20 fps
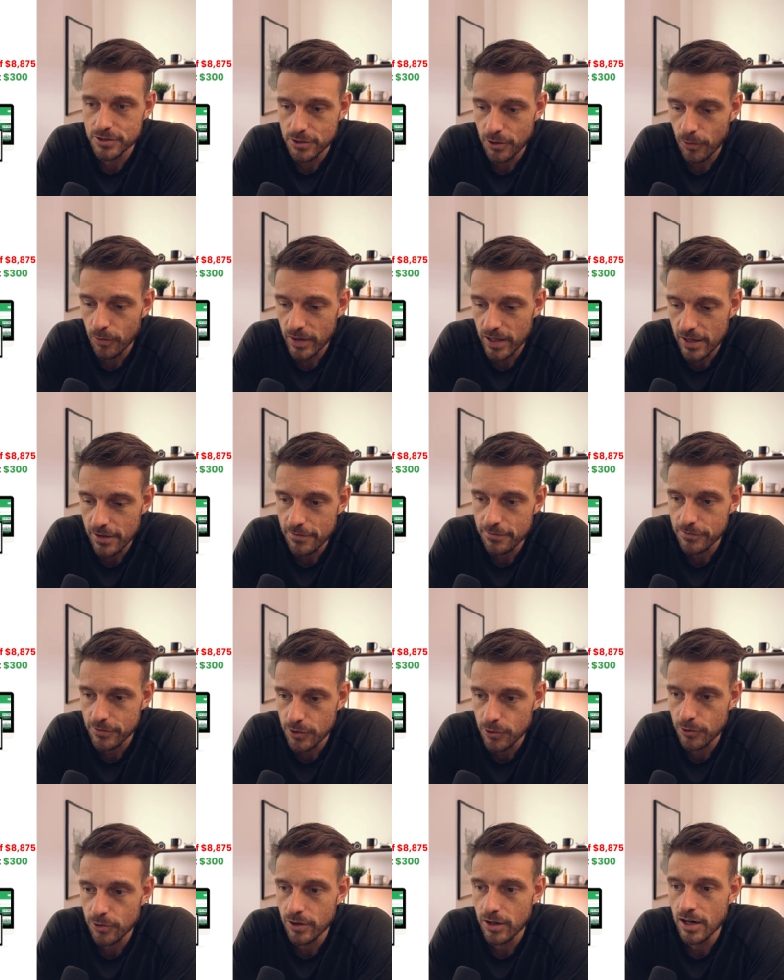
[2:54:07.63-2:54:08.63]
So if
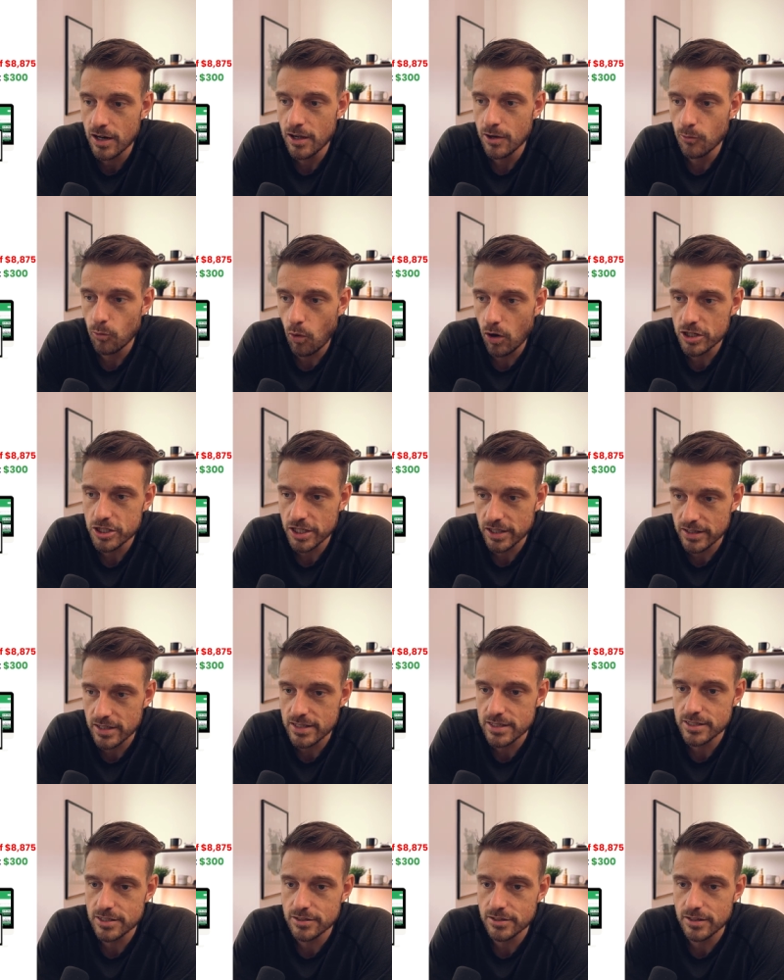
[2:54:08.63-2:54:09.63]
you're watching
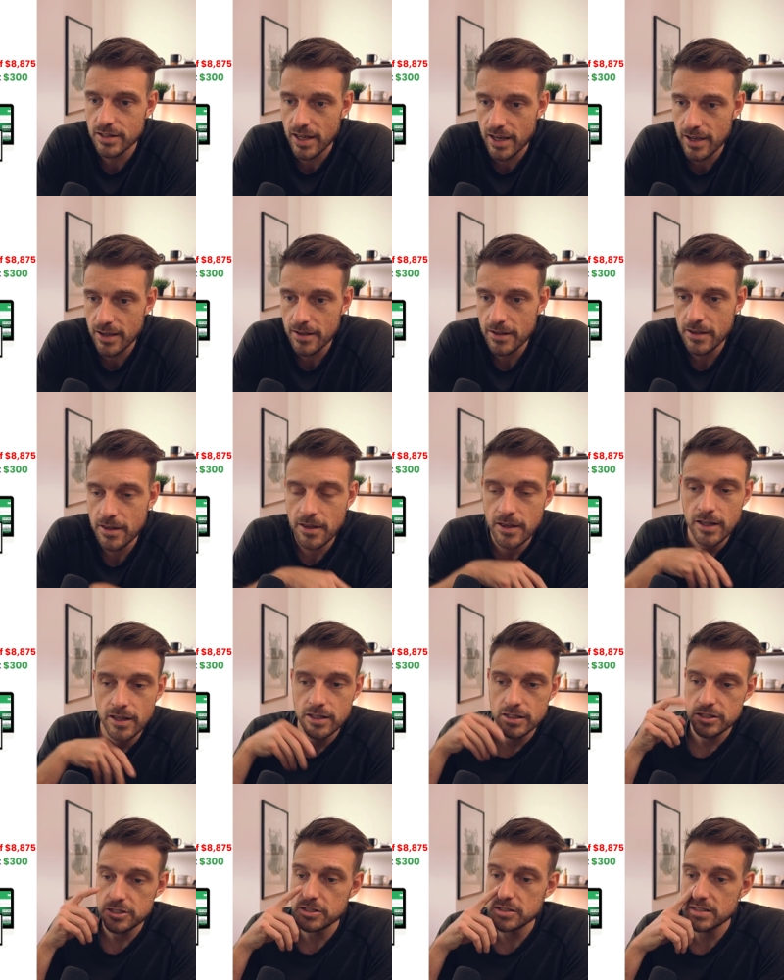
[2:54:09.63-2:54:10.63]
this today,
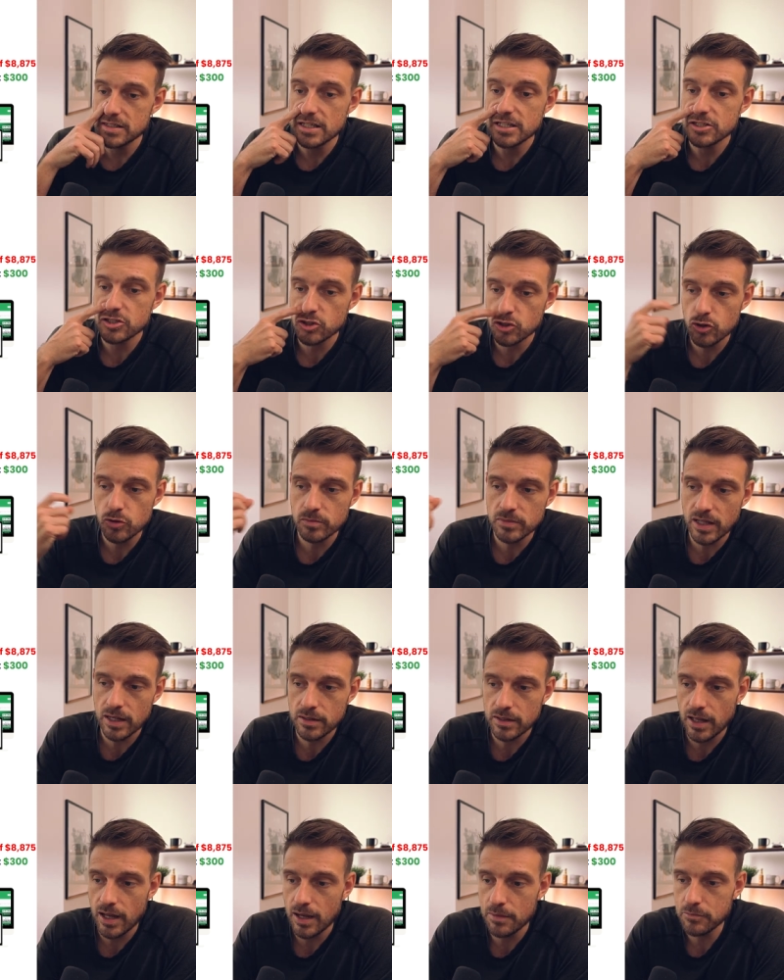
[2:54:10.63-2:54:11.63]
just assume
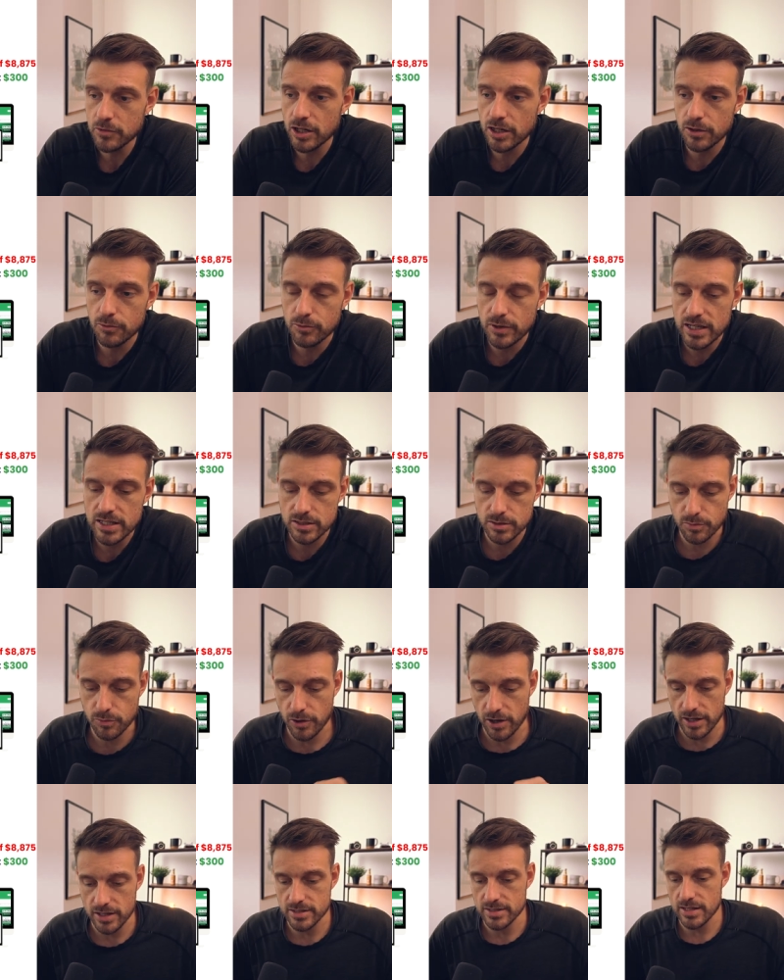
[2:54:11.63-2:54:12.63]
that I'm gonna raise the
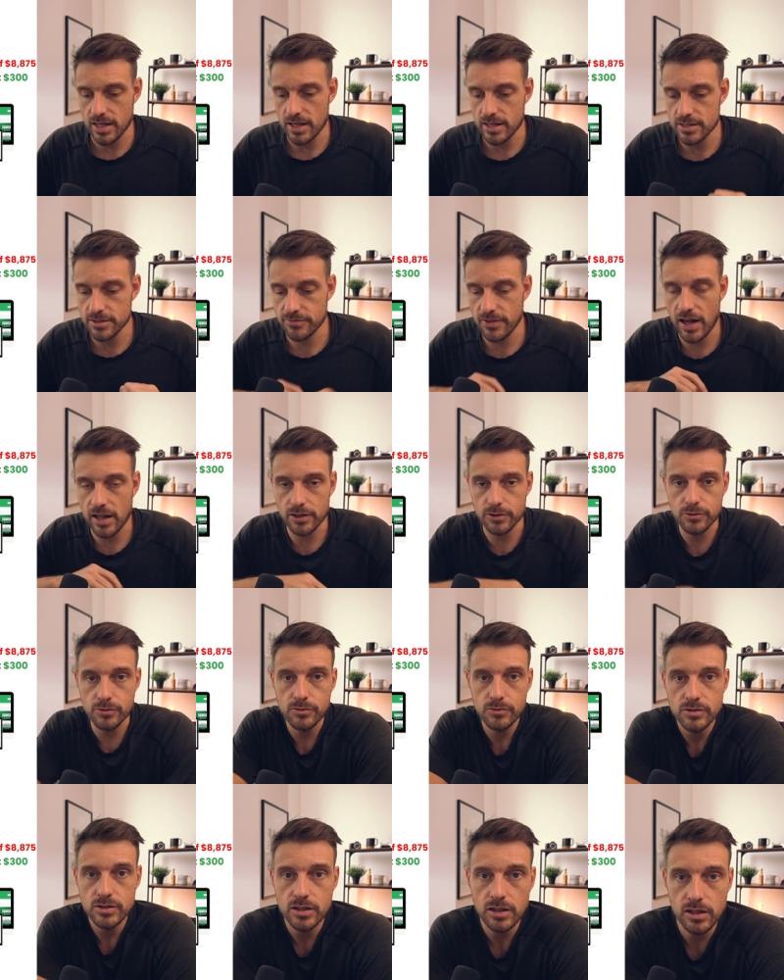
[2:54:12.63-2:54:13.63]
price as
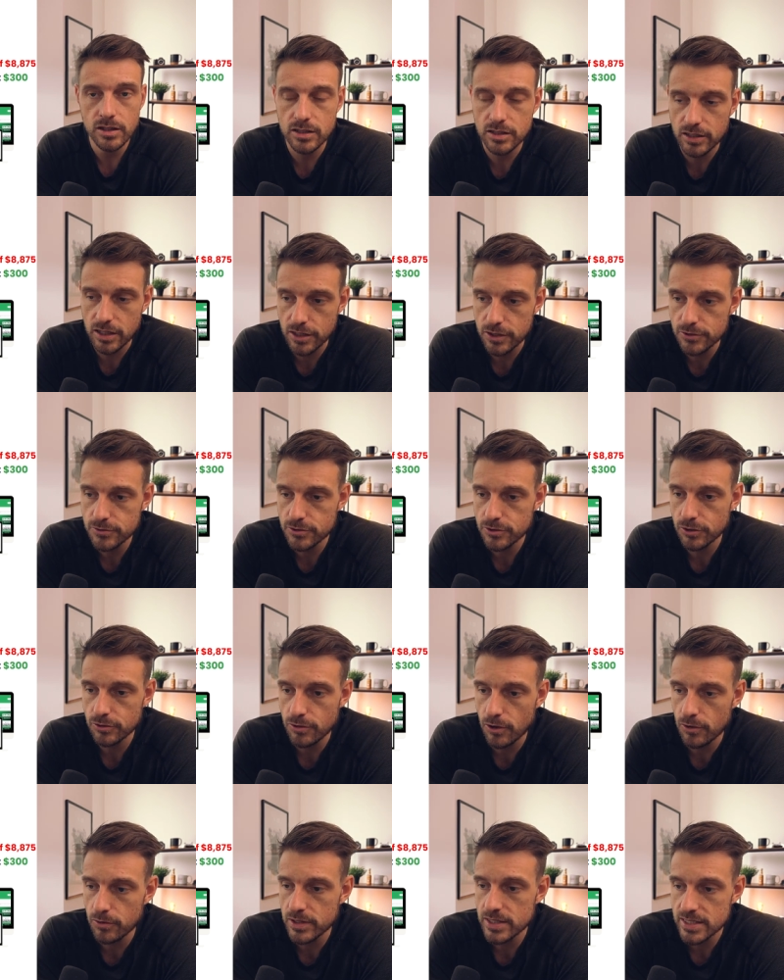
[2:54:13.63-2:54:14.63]
value continues to
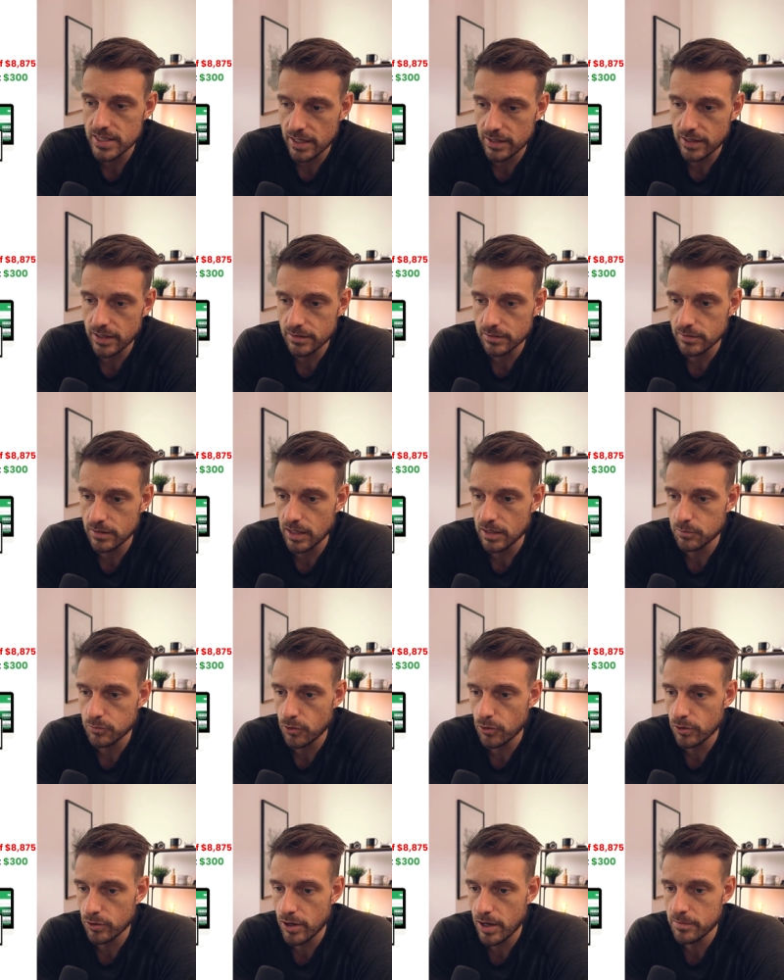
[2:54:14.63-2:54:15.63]
grow inside that, that
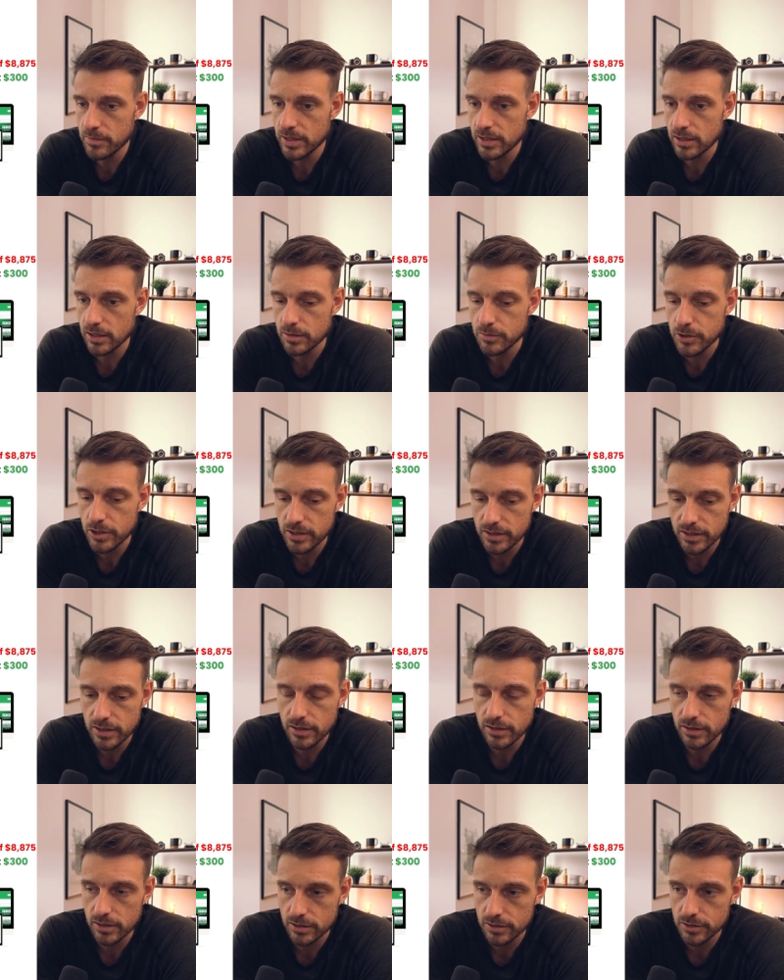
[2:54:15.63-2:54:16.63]
program and the
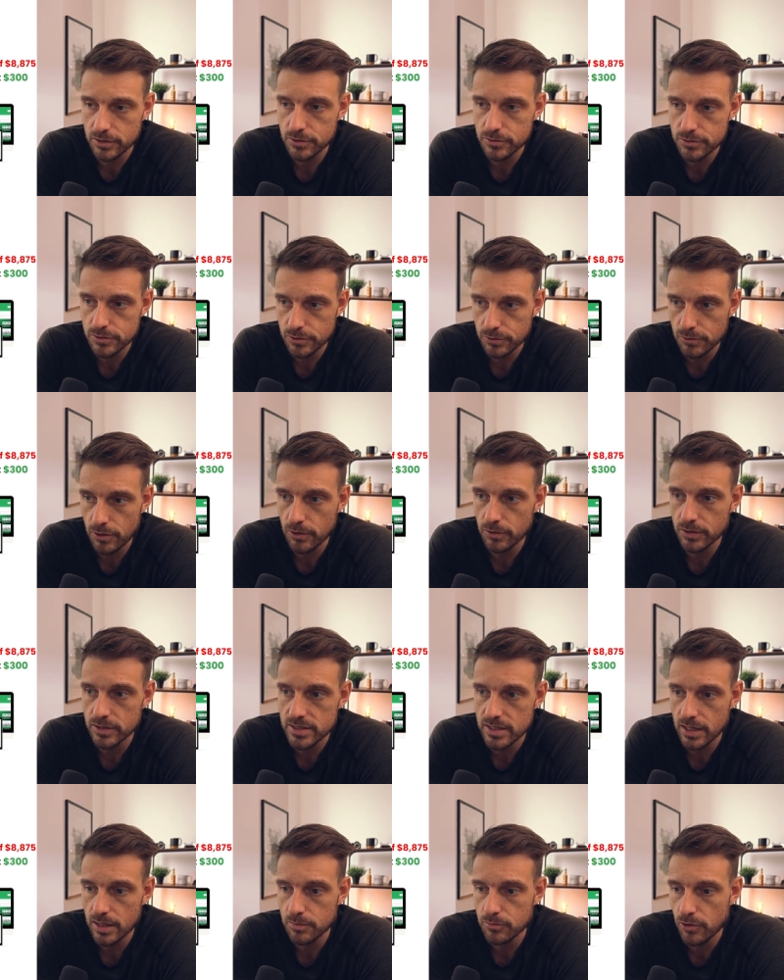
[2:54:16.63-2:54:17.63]
community continues to grow
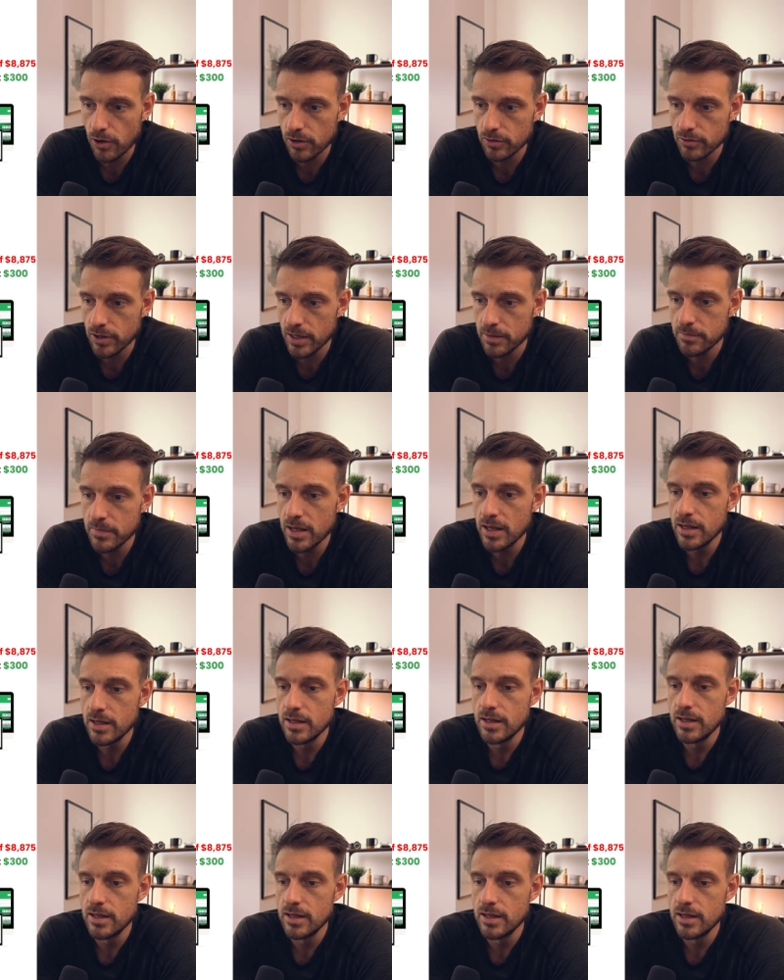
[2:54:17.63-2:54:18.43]
inside that program.